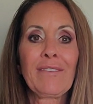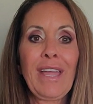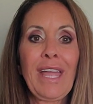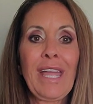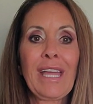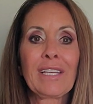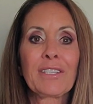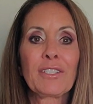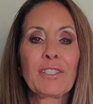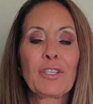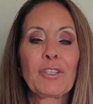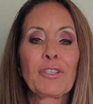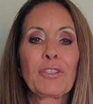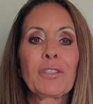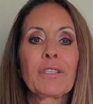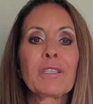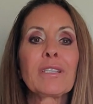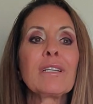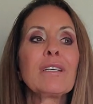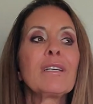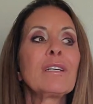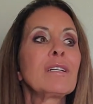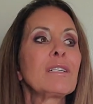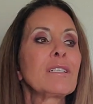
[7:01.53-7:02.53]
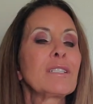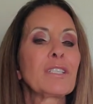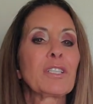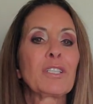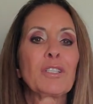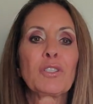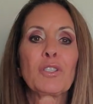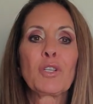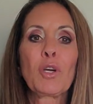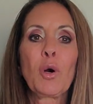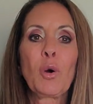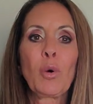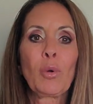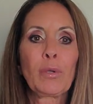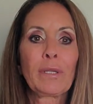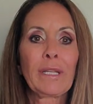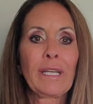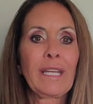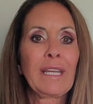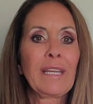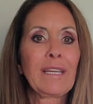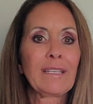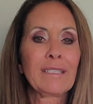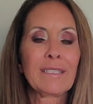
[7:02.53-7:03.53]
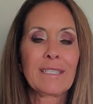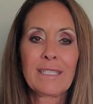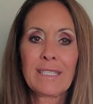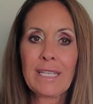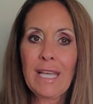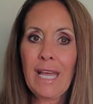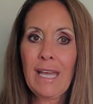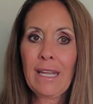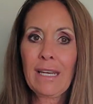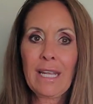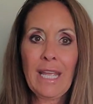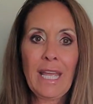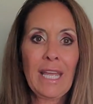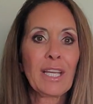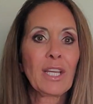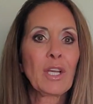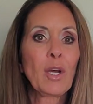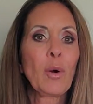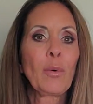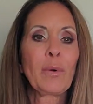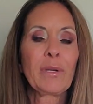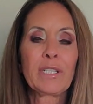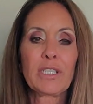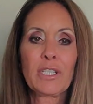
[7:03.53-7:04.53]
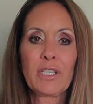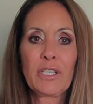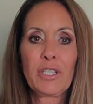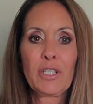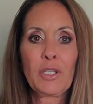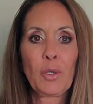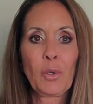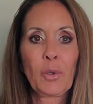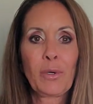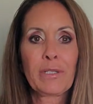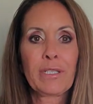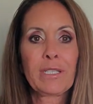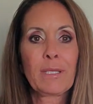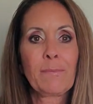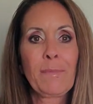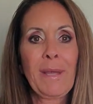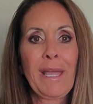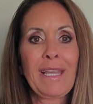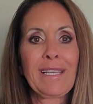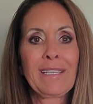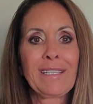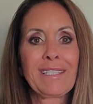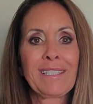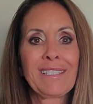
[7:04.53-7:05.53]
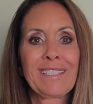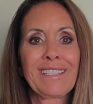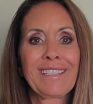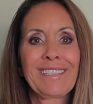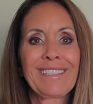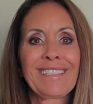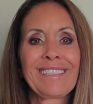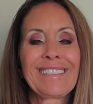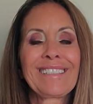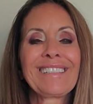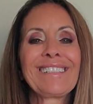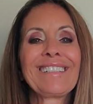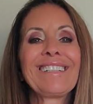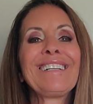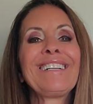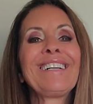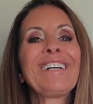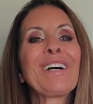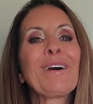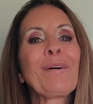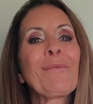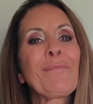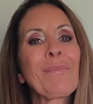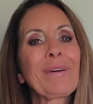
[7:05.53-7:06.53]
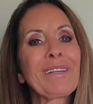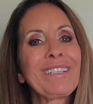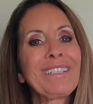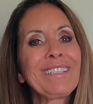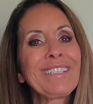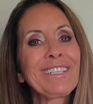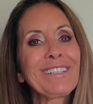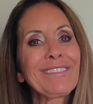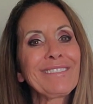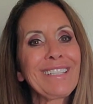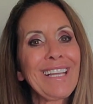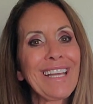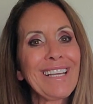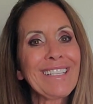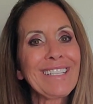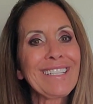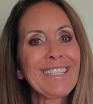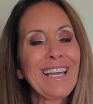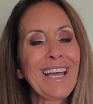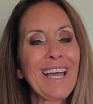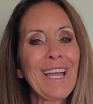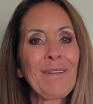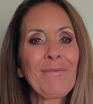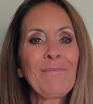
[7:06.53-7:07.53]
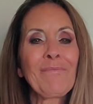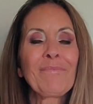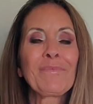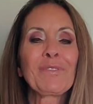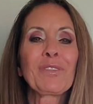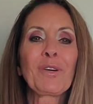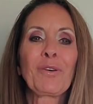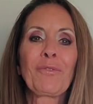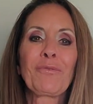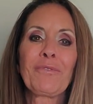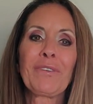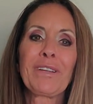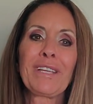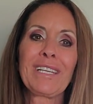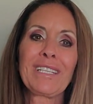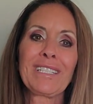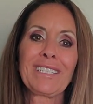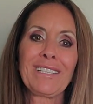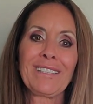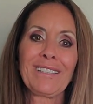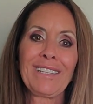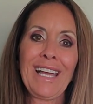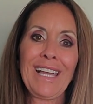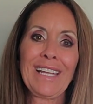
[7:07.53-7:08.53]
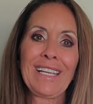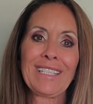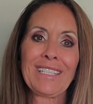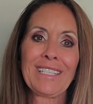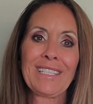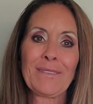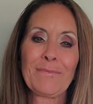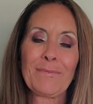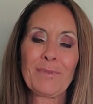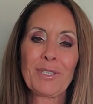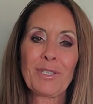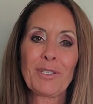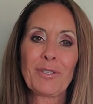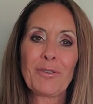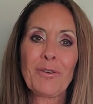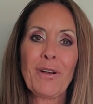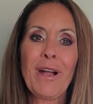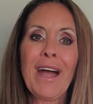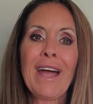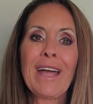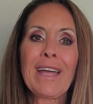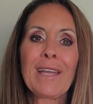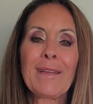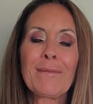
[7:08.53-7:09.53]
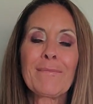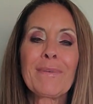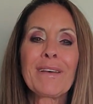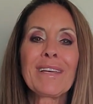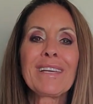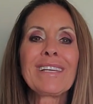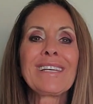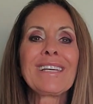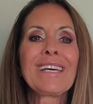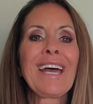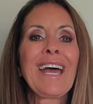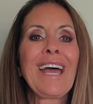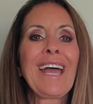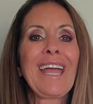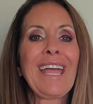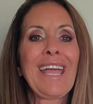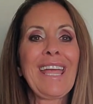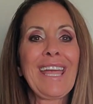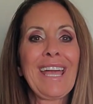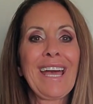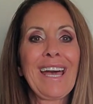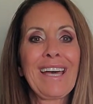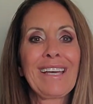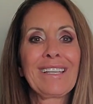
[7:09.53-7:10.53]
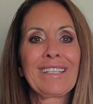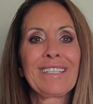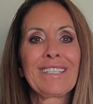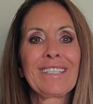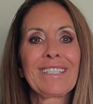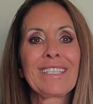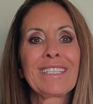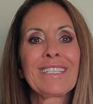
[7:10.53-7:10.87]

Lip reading: answers, to totally zen and go into your space. But until next time, don't forget to like and subscribe, and